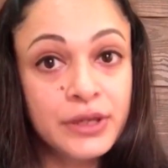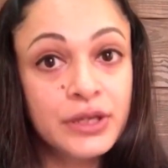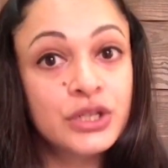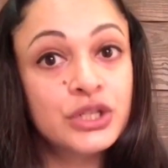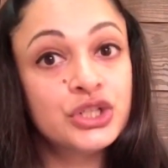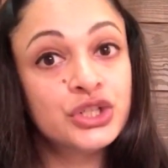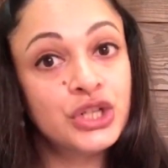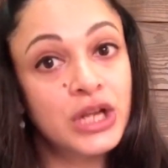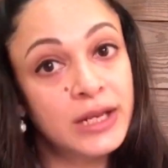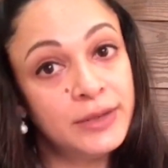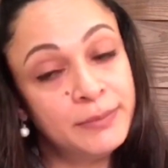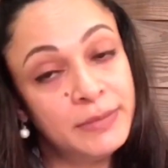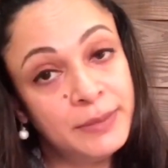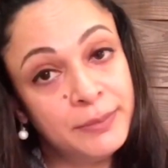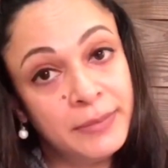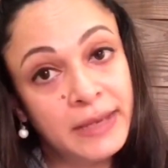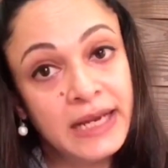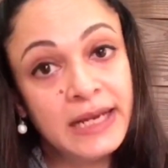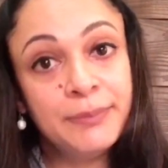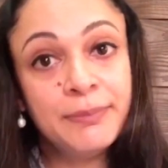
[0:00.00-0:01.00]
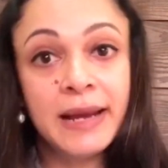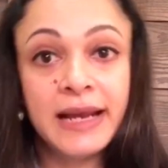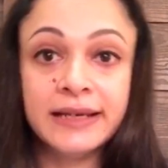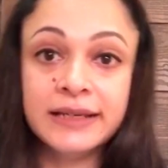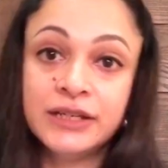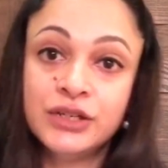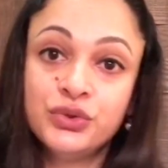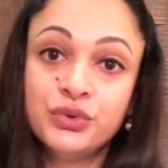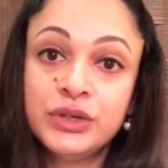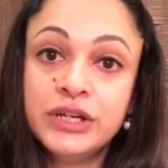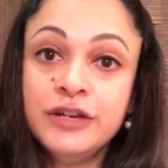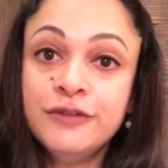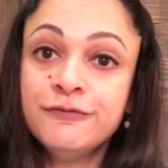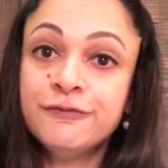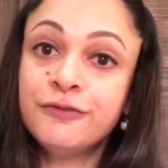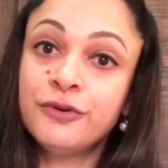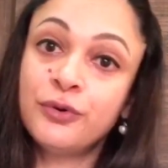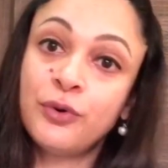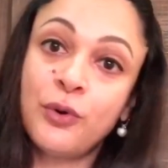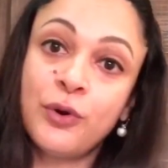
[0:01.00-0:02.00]
shall be made mandatory
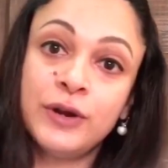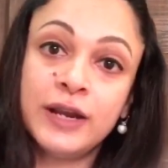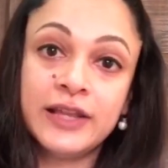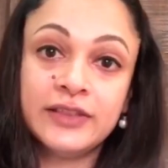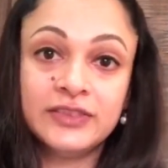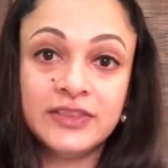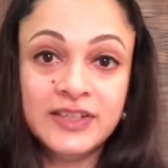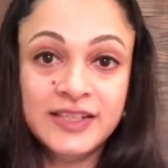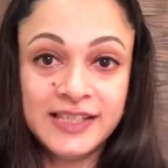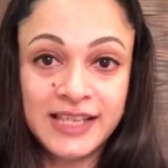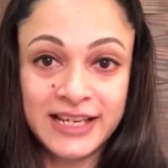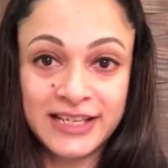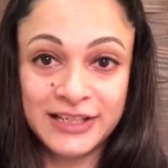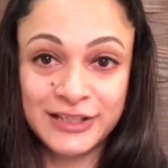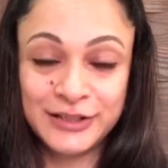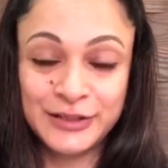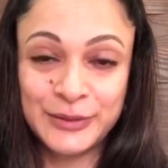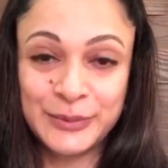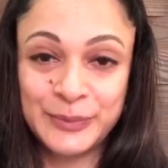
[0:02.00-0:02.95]
for all at the center.